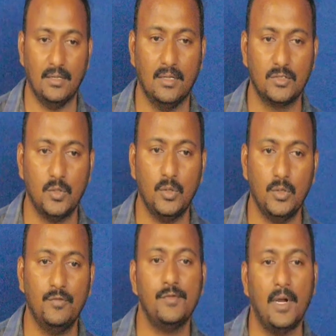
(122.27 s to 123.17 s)
So
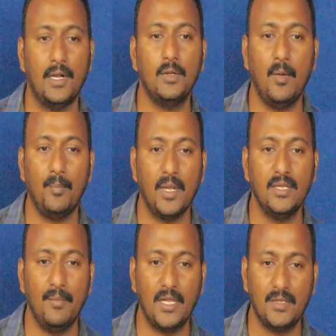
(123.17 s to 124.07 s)
if you want to apply
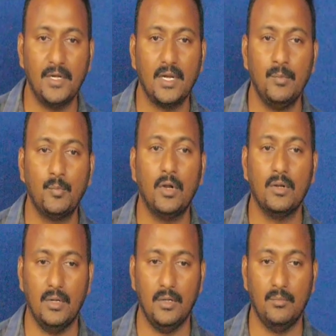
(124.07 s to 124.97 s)
the
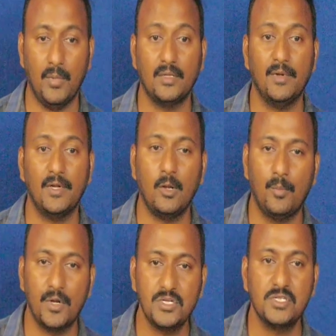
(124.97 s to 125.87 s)
mathematical
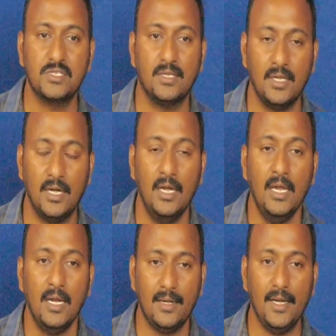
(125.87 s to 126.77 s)
operations on the
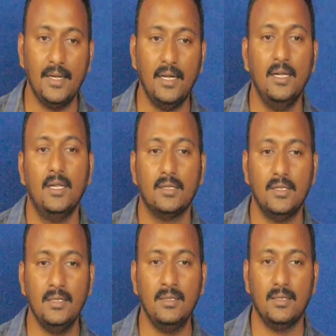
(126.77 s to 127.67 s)
data,
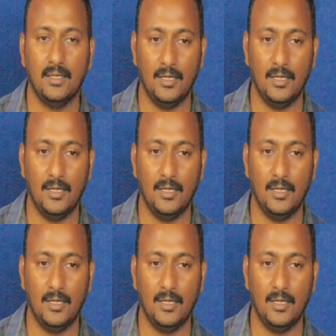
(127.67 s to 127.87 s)
then